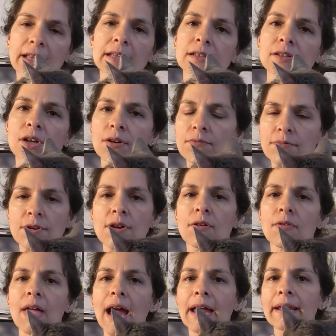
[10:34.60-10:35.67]
I
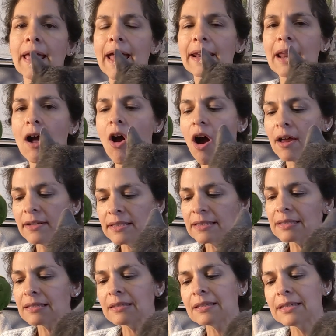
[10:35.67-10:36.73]
don't know that. And
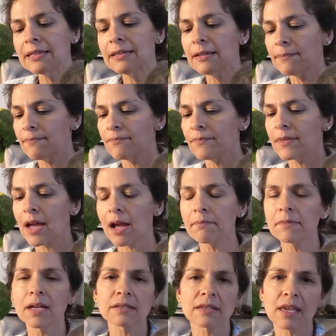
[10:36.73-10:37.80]
honestly,
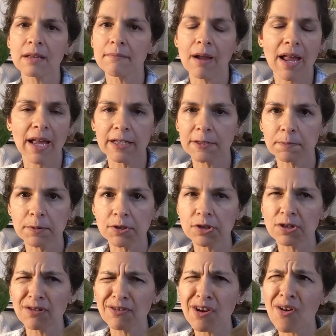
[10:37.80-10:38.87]
I'm not saying my
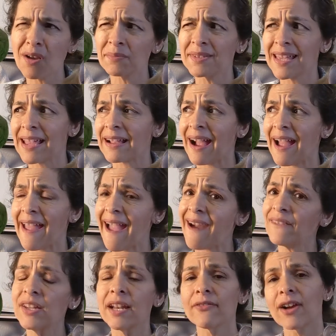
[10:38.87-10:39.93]
experts don't know. I'm saying
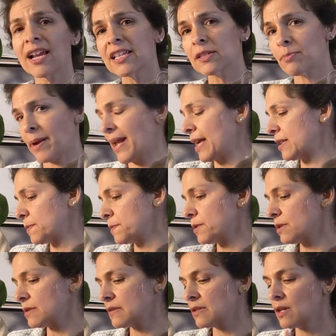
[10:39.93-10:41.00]
I haven't ever asked my
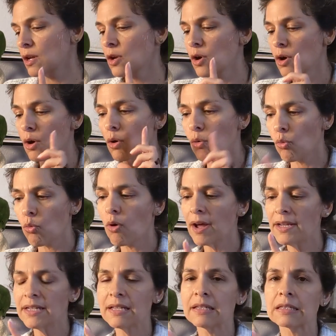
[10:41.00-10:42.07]
experts,
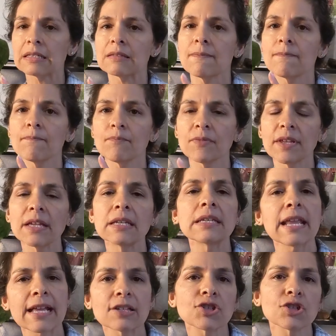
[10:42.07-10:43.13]
what is,
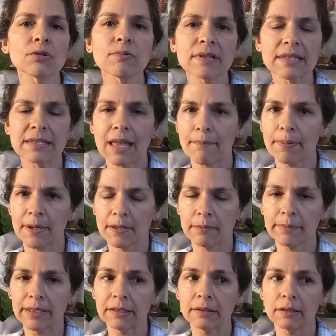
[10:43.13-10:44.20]
in nature, what's
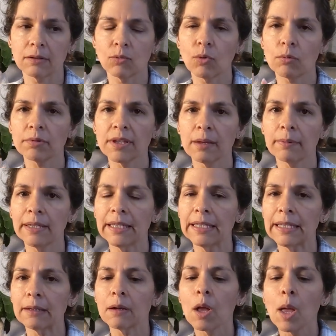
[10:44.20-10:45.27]
that pyramid? What would they
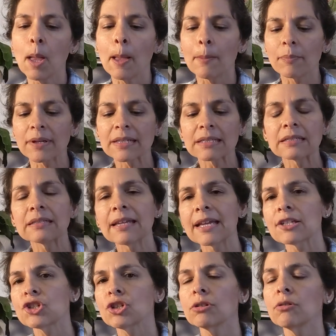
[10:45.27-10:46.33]
be eating? Because
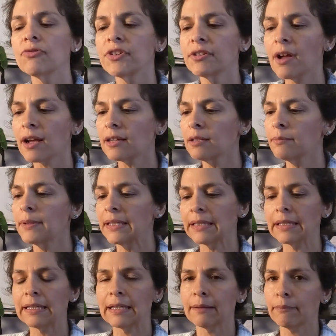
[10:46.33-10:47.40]
in nature, they're not
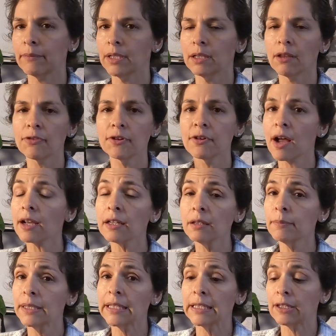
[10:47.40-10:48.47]
going to be eating millet. They're
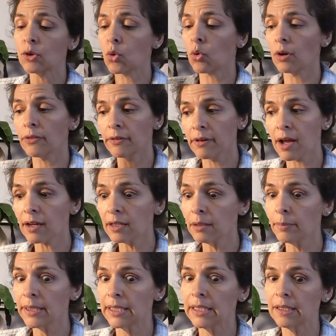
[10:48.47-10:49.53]
not going to be eating corn. They're
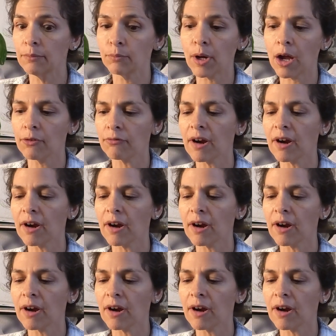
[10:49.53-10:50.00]
not going to be eating